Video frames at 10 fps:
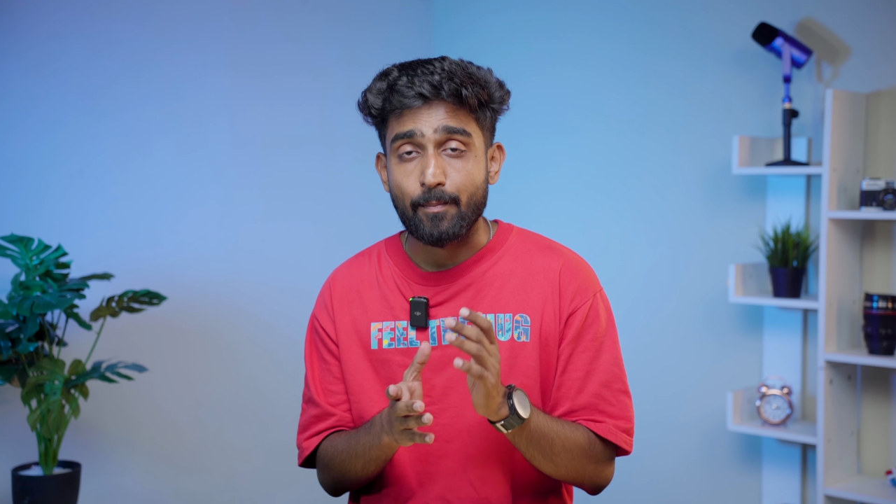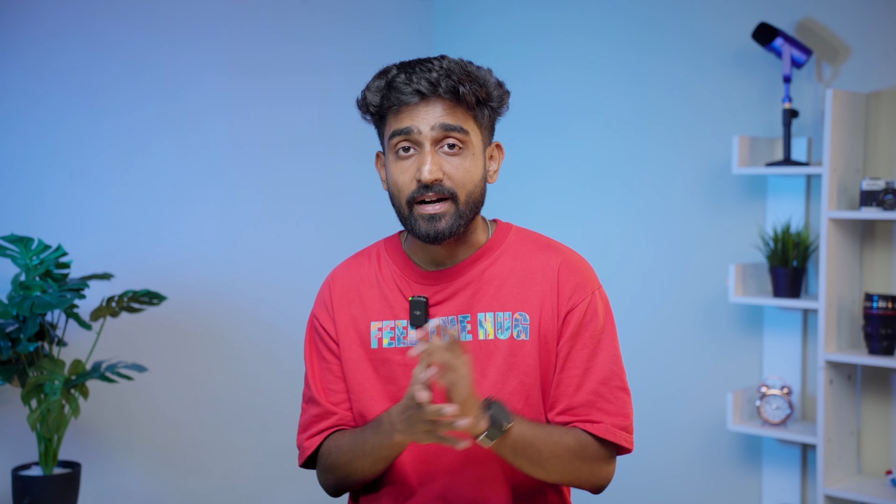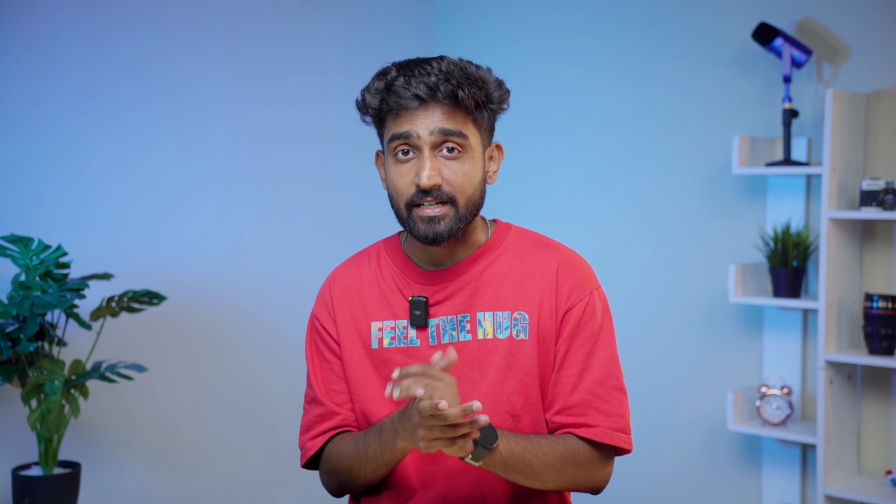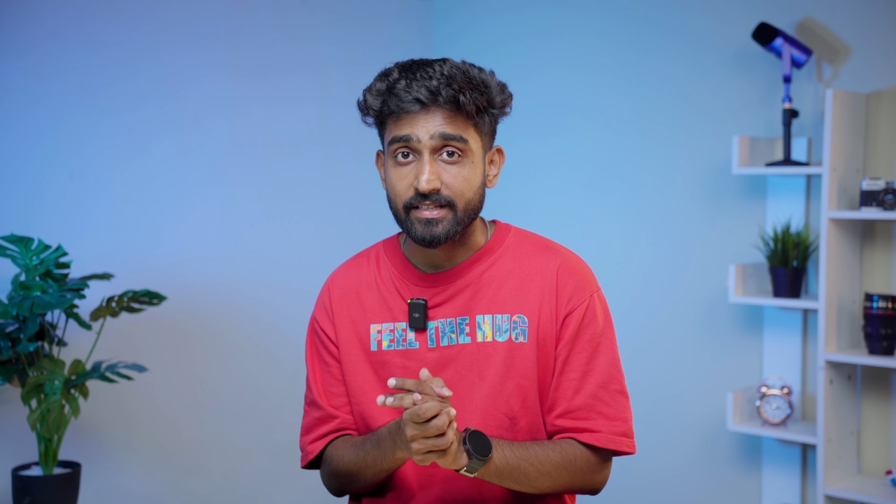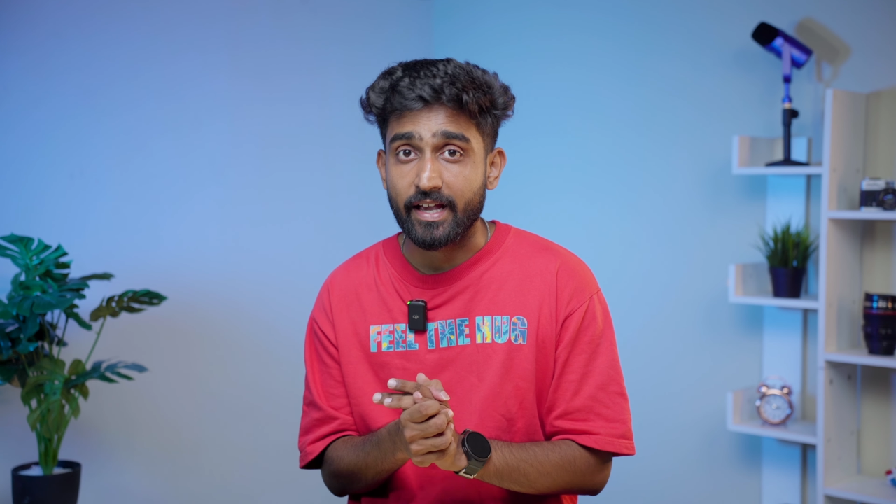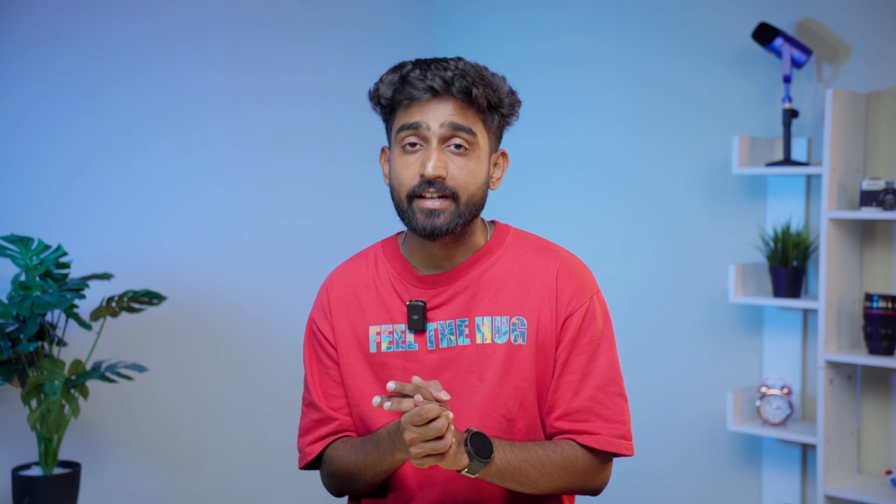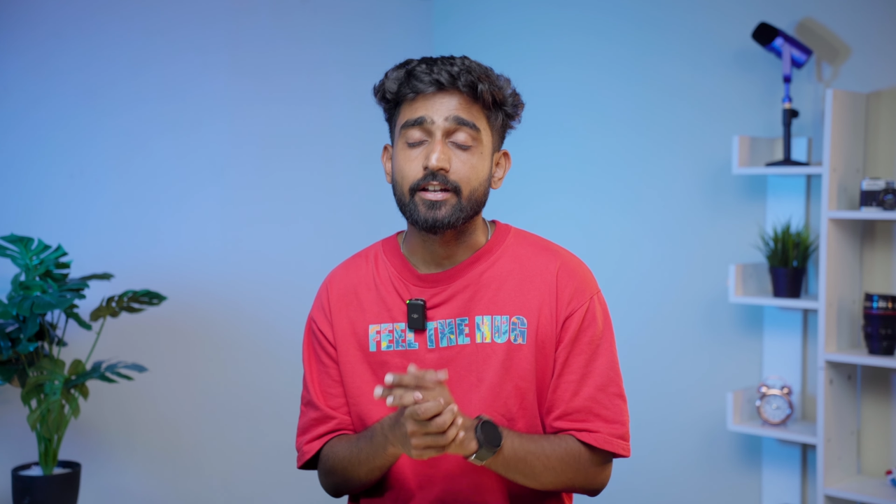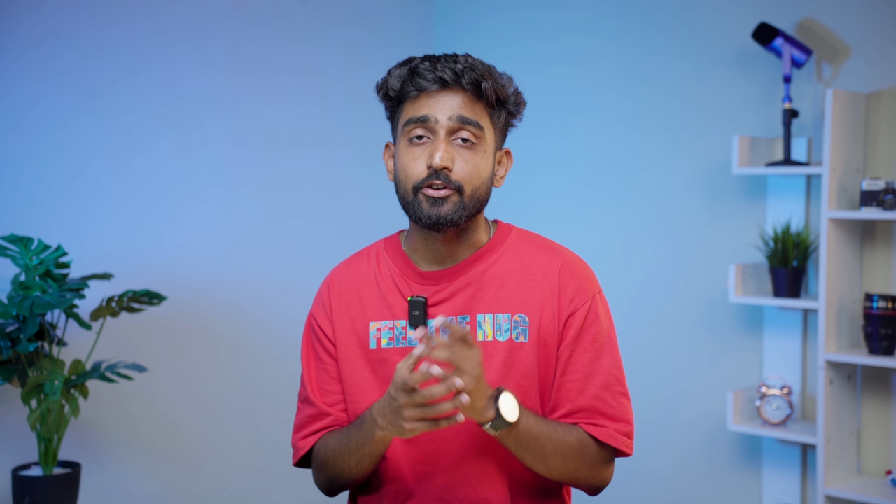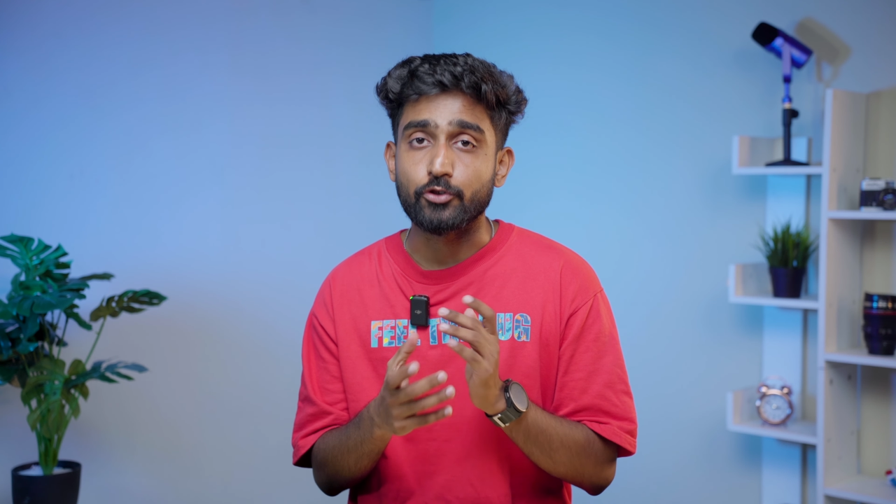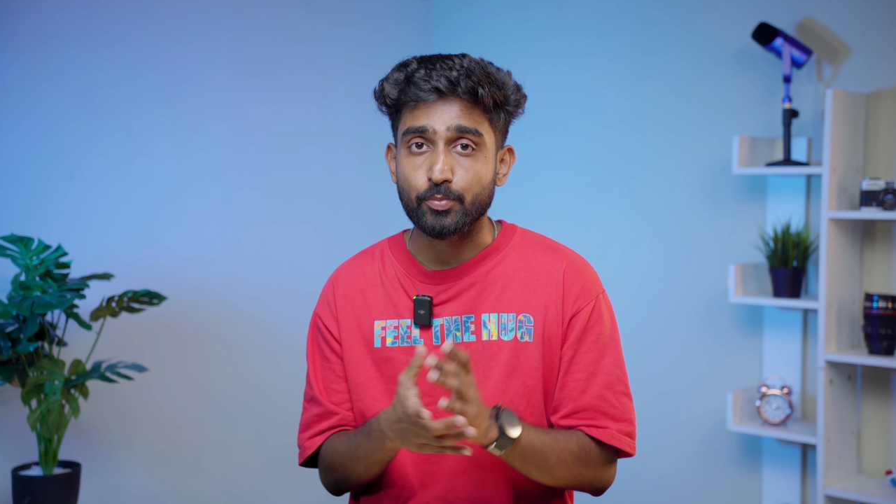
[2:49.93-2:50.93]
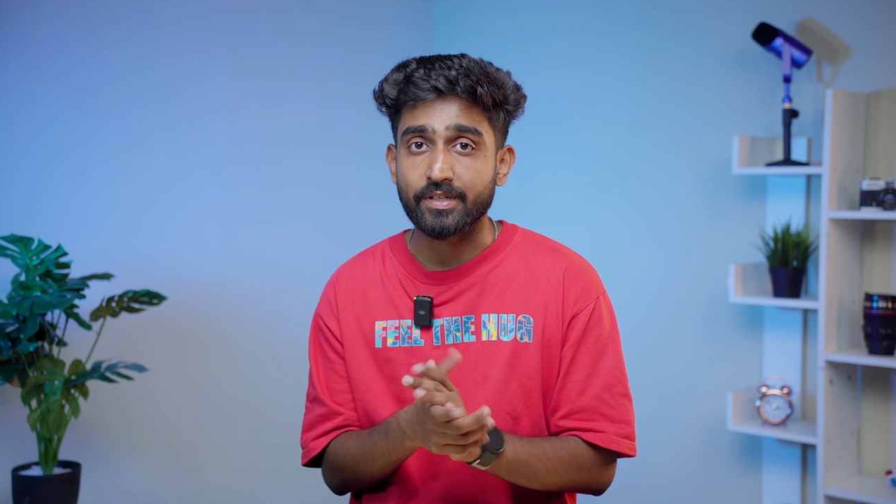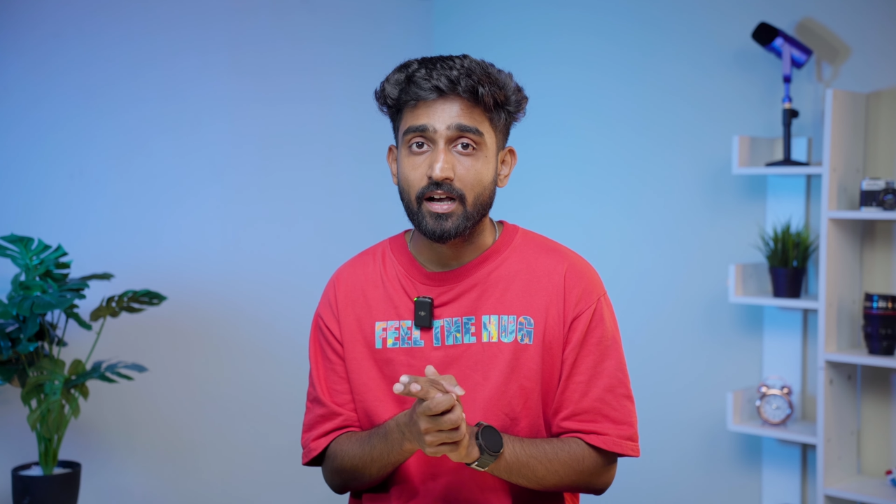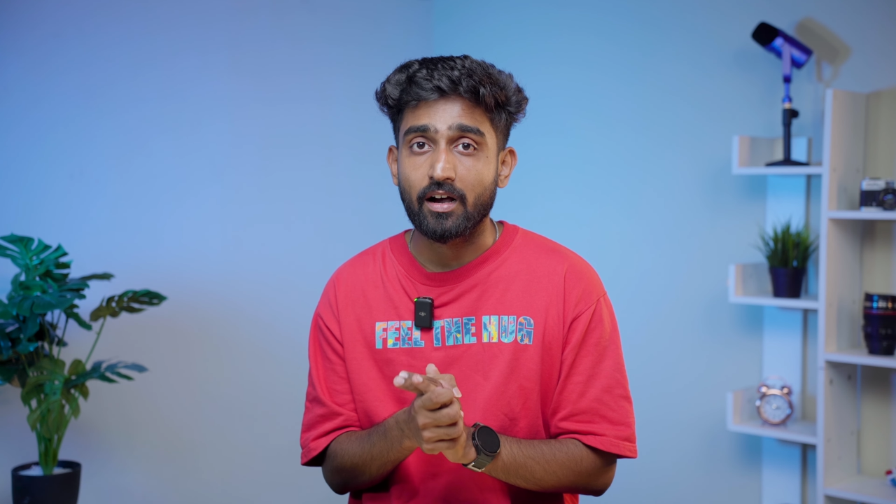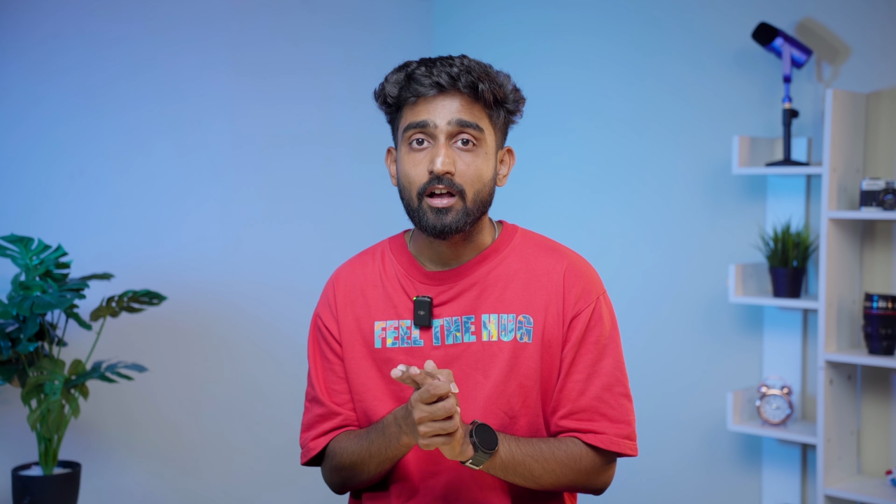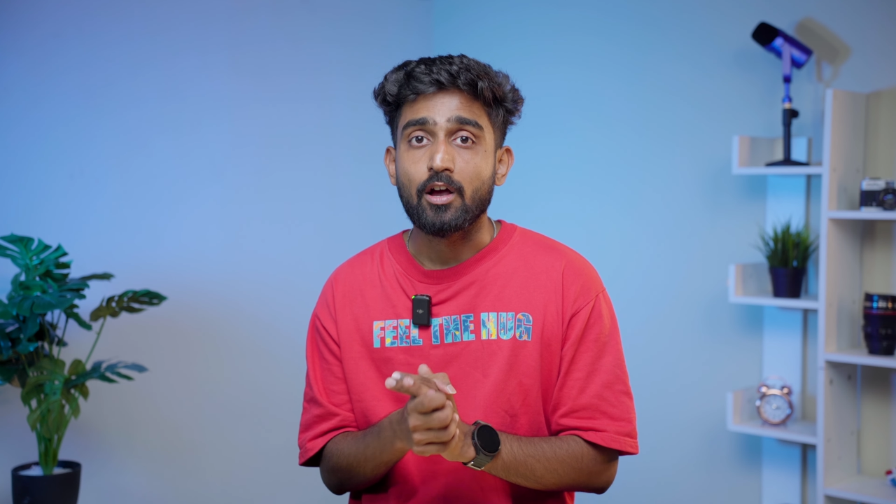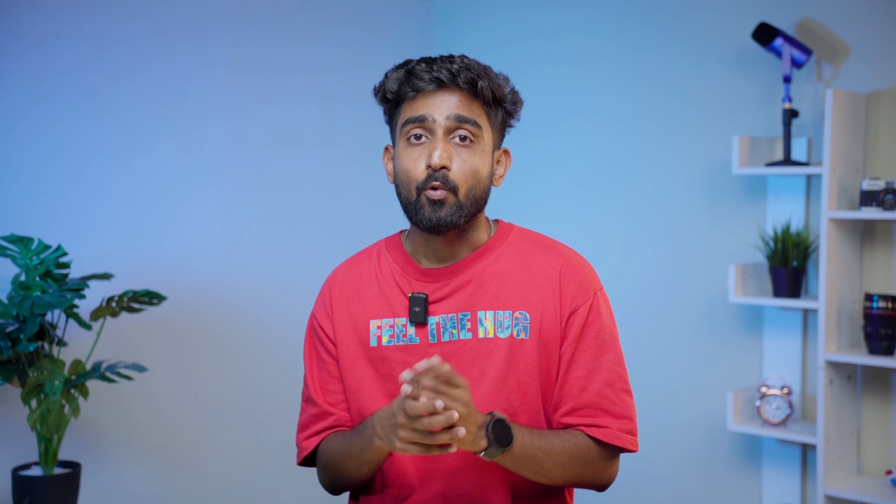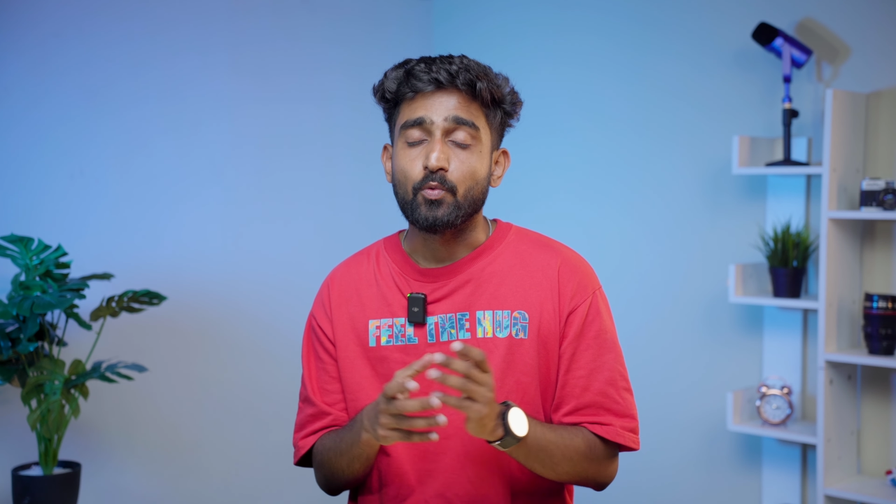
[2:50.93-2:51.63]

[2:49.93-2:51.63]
better than Nubia,